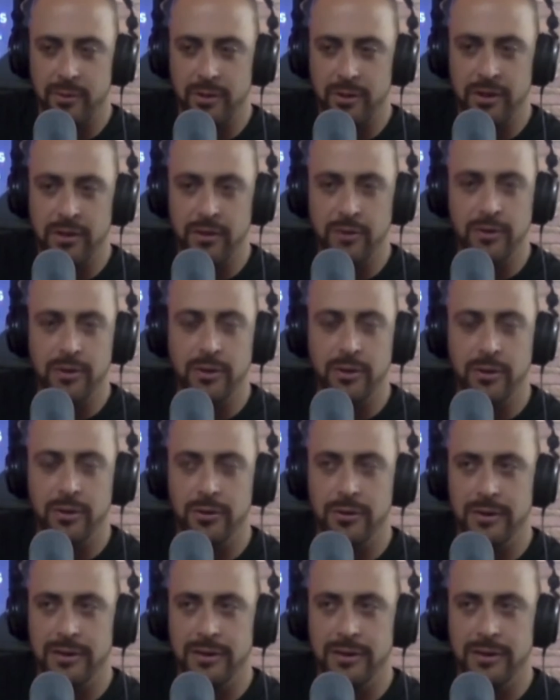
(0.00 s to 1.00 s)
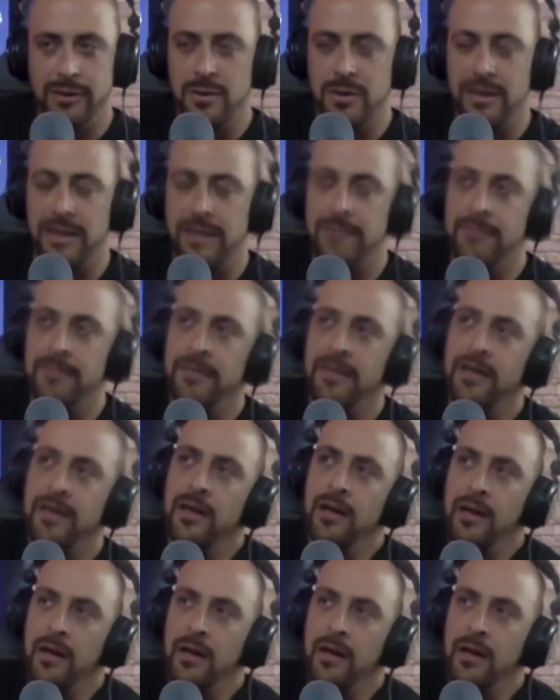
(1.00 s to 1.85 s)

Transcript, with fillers: and we want to go local. And here's why.